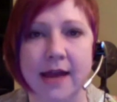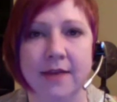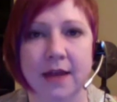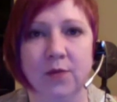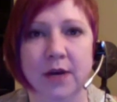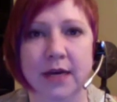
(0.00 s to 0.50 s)

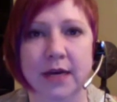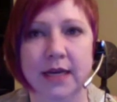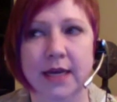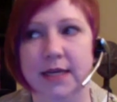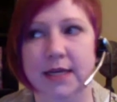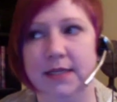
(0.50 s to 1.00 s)
than it
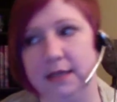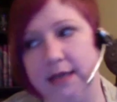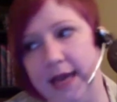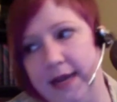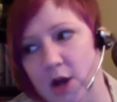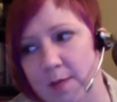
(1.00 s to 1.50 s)
would to
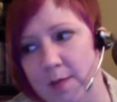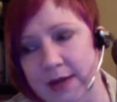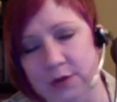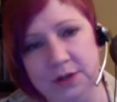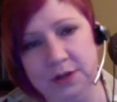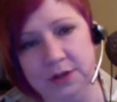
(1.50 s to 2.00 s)
get it on
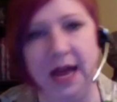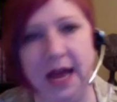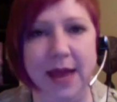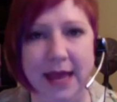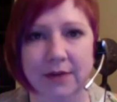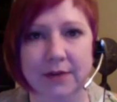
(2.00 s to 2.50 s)
my
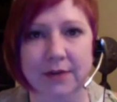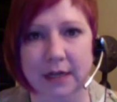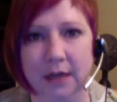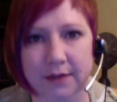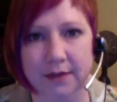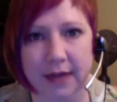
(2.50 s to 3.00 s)
doorstep and read
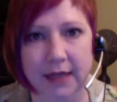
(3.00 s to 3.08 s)
it online.